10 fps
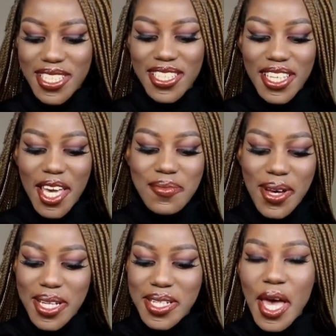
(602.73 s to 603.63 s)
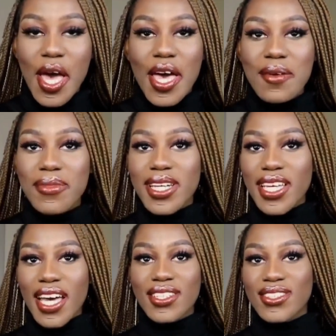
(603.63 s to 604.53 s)
and then it came out.
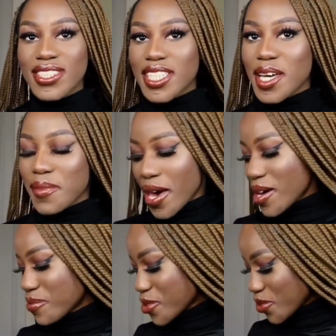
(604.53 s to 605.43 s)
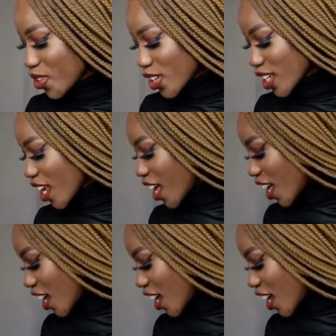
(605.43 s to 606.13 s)
But yeah, no, TMI, moving on.